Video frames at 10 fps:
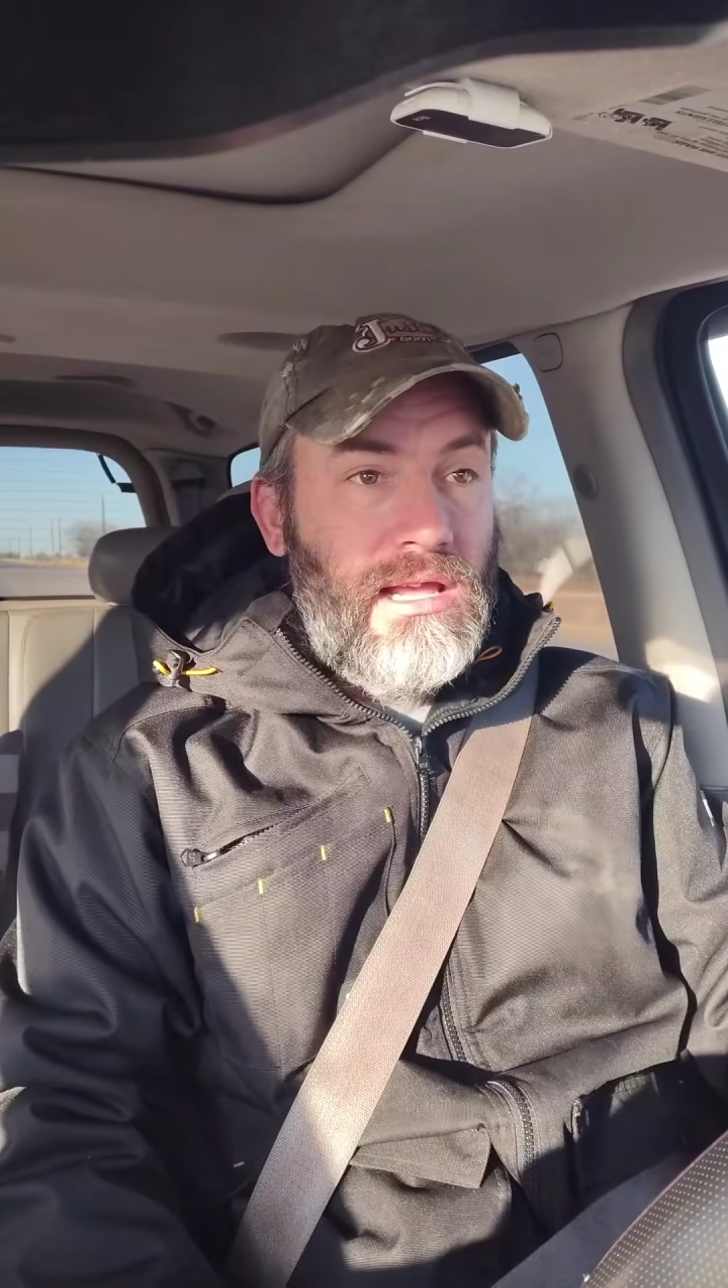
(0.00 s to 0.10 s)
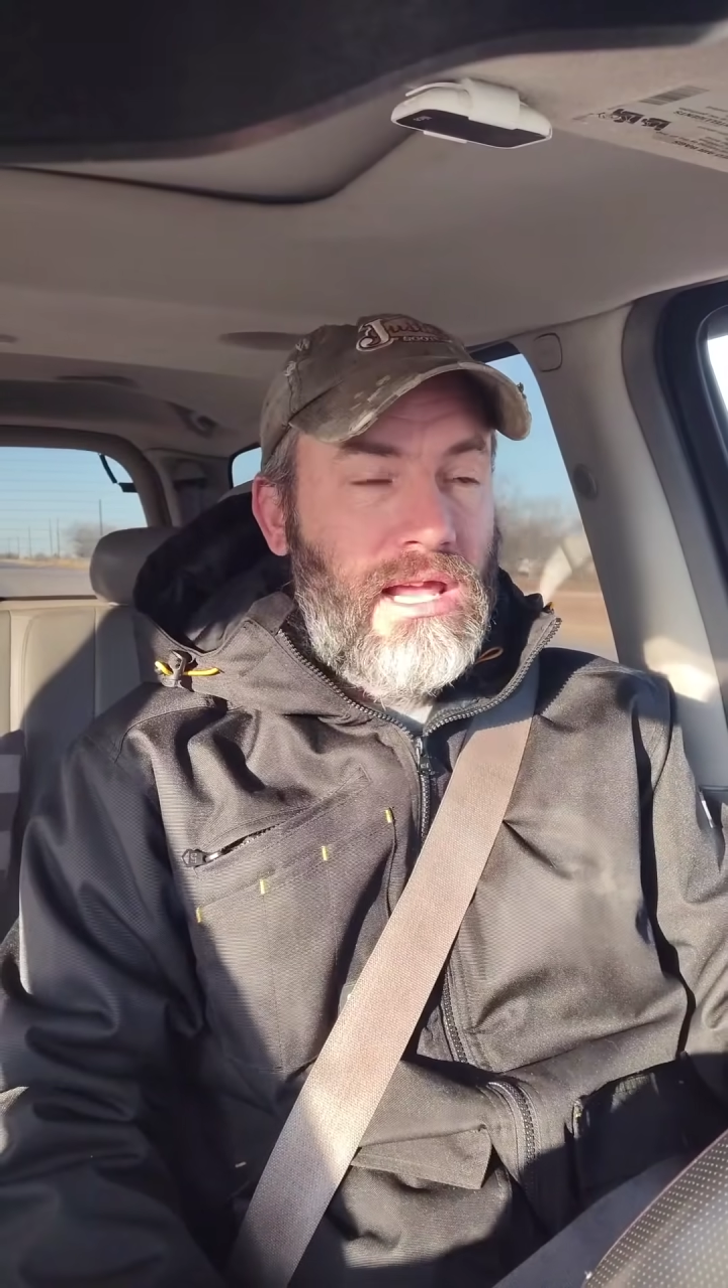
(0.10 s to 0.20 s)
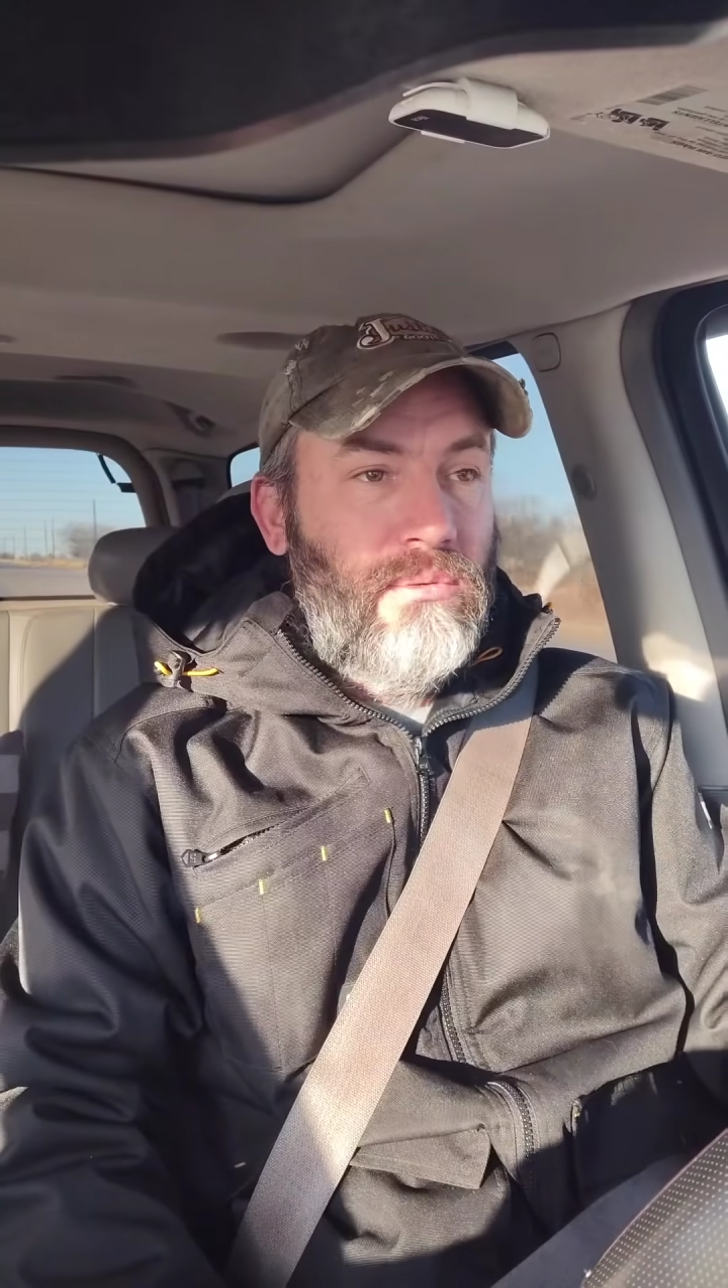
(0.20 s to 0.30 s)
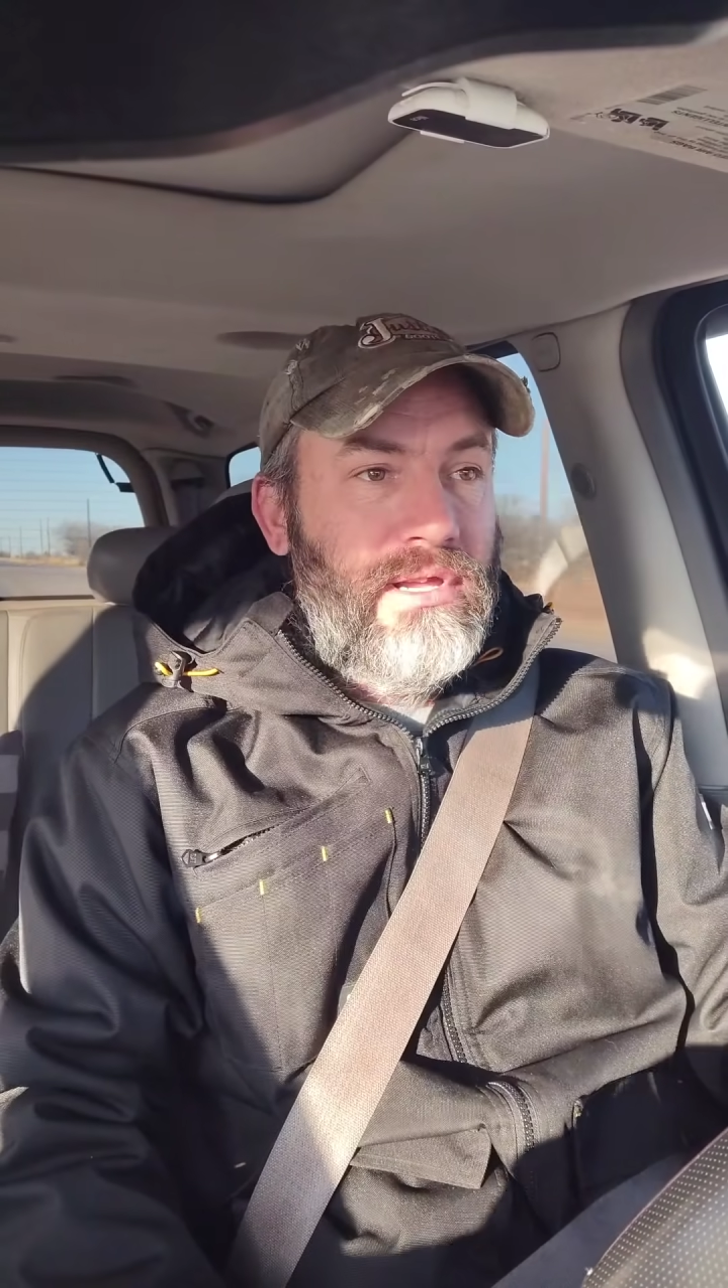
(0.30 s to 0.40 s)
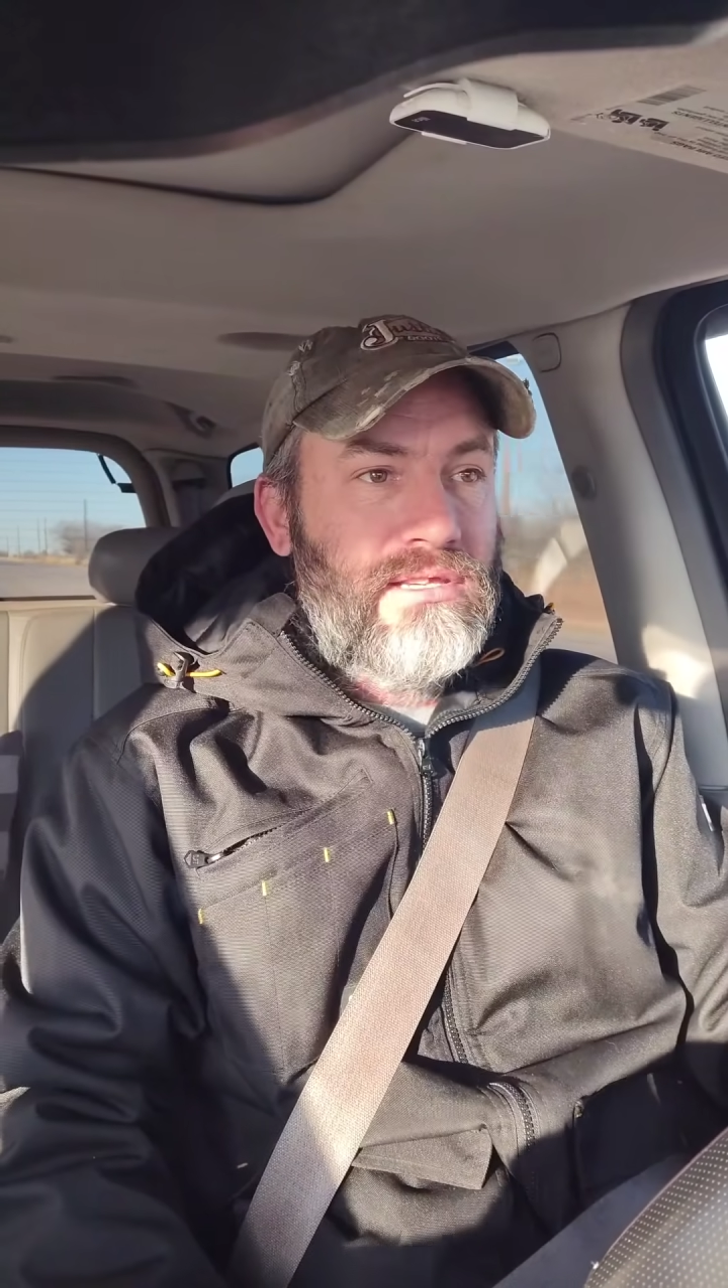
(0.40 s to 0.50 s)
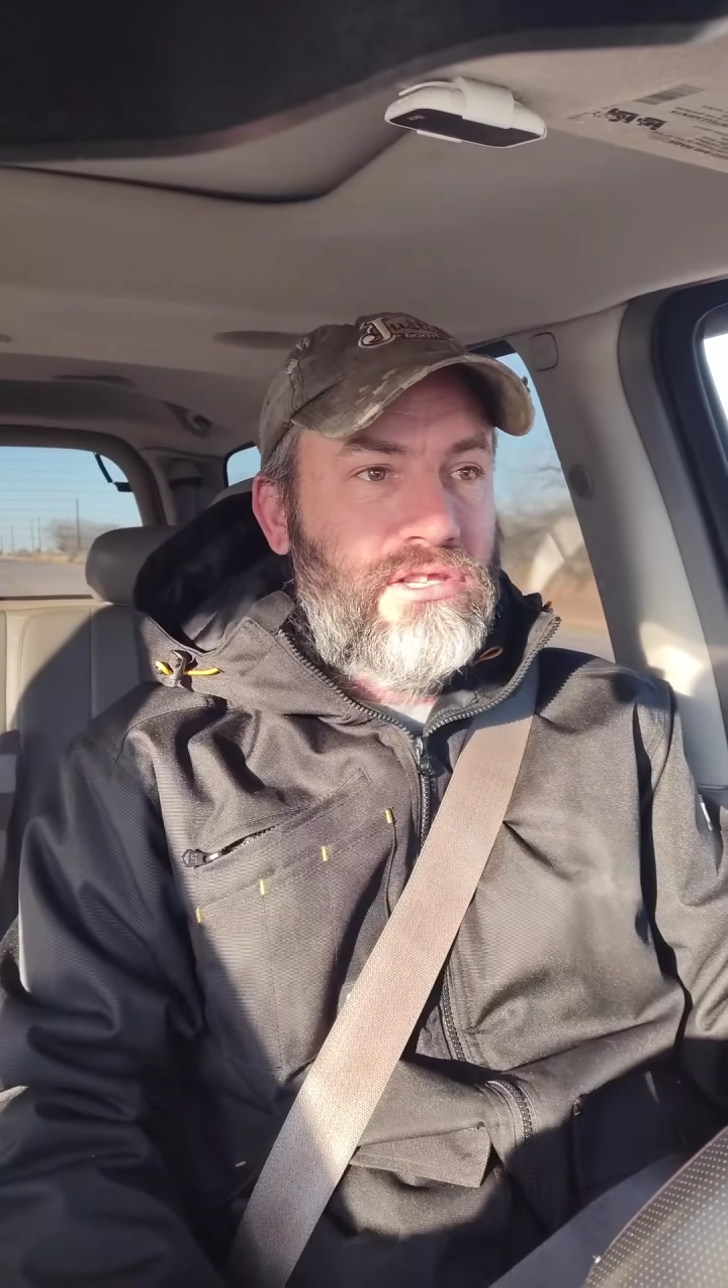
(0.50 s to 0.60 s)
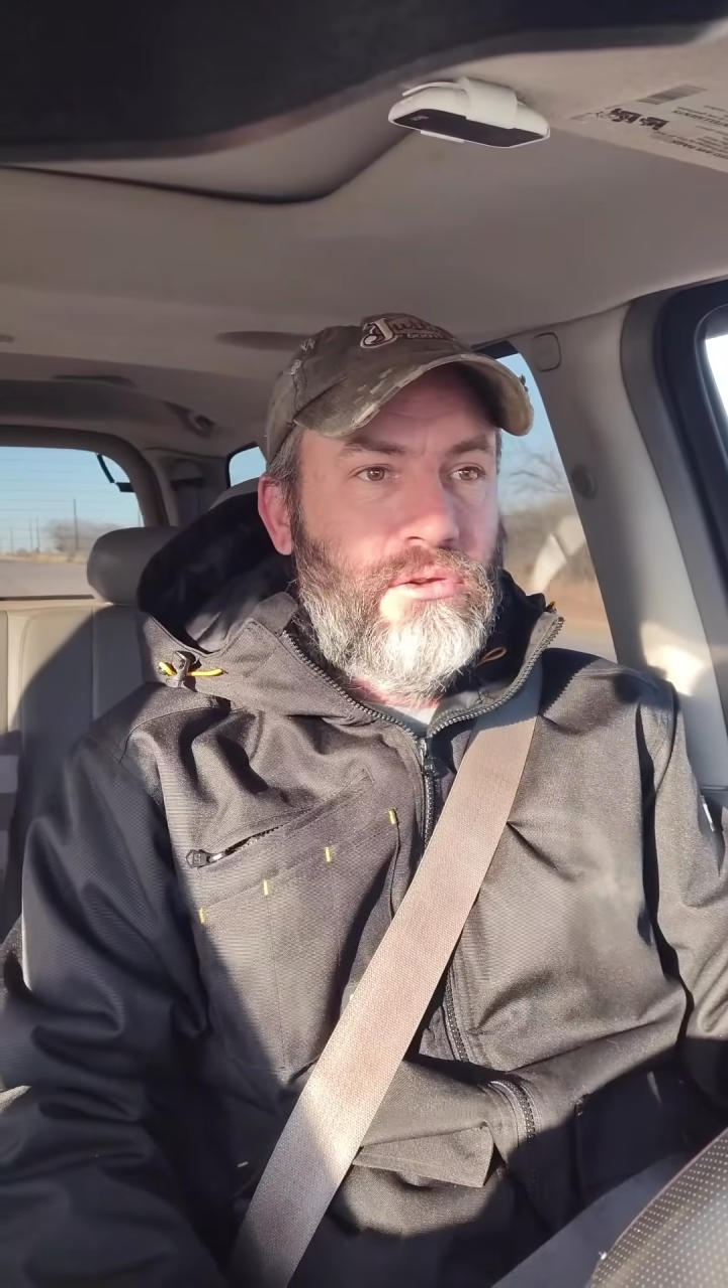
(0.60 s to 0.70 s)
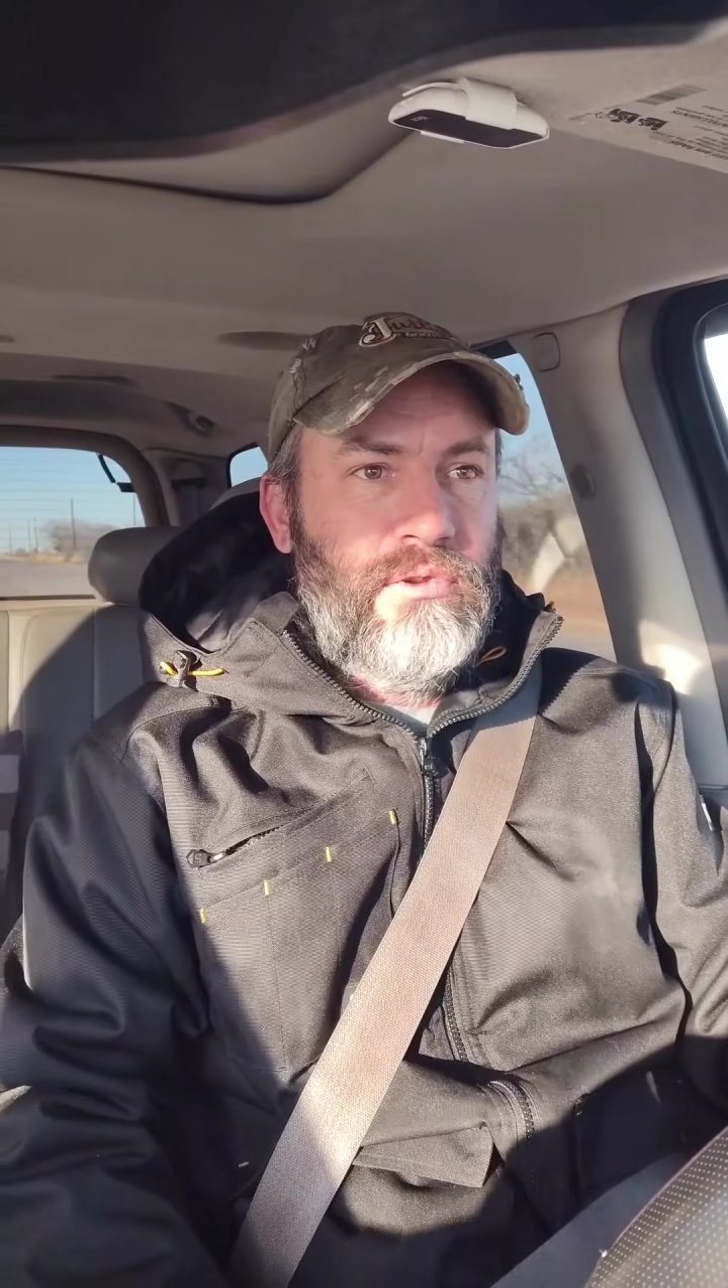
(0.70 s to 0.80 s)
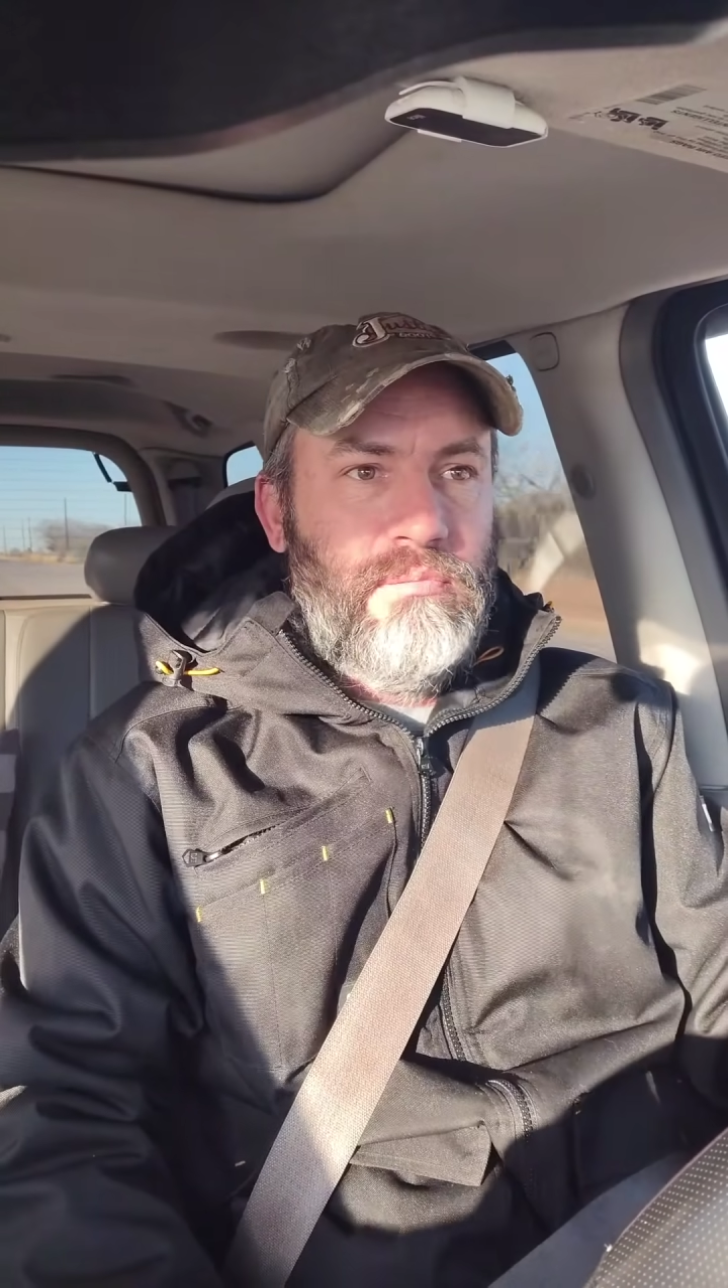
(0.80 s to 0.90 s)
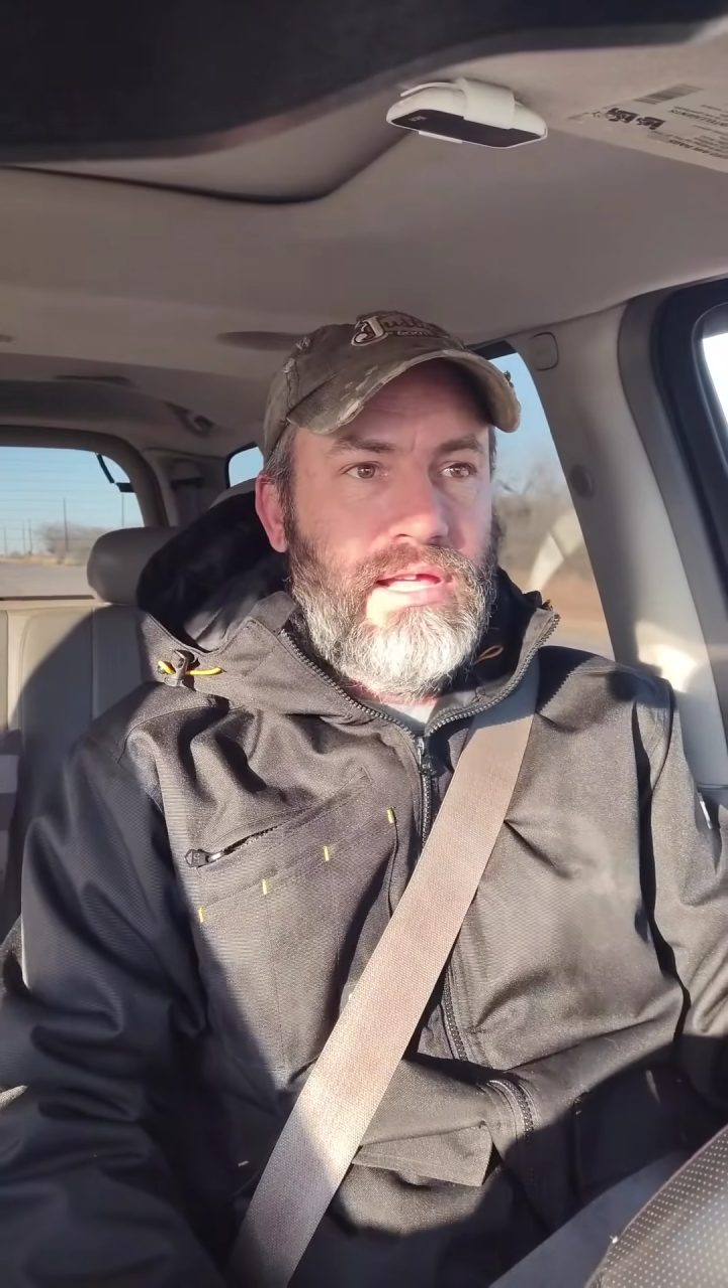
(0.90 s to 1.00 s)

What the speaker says: and we as human